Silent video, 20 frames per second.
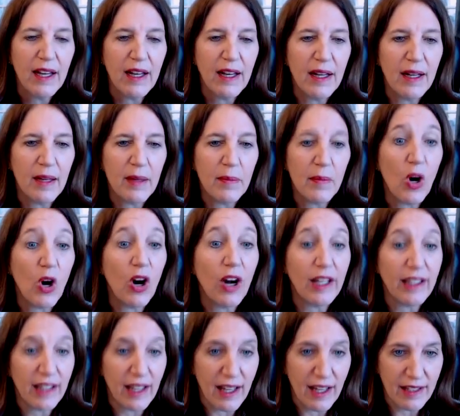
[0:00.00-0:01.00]

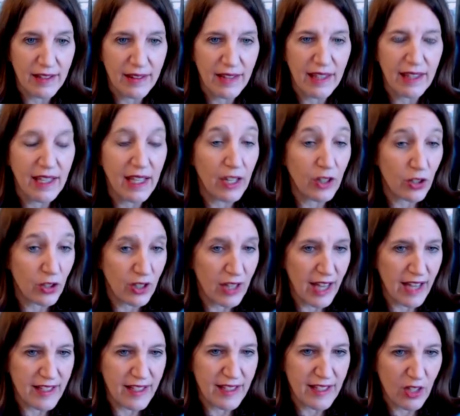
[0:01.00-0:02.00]
online, that the other
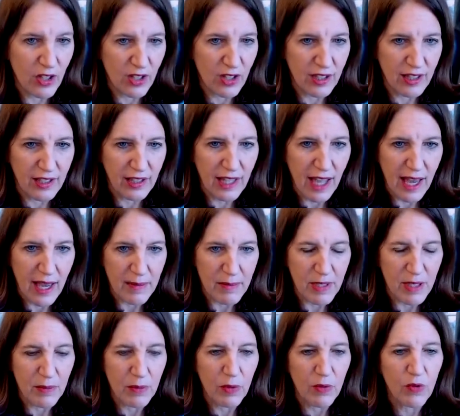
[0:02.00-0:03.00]
classes other than
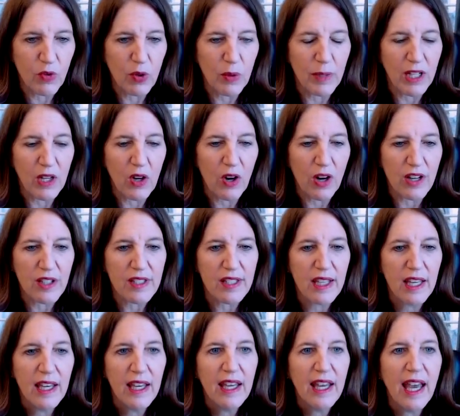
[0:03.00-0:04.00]
labs and performing arts.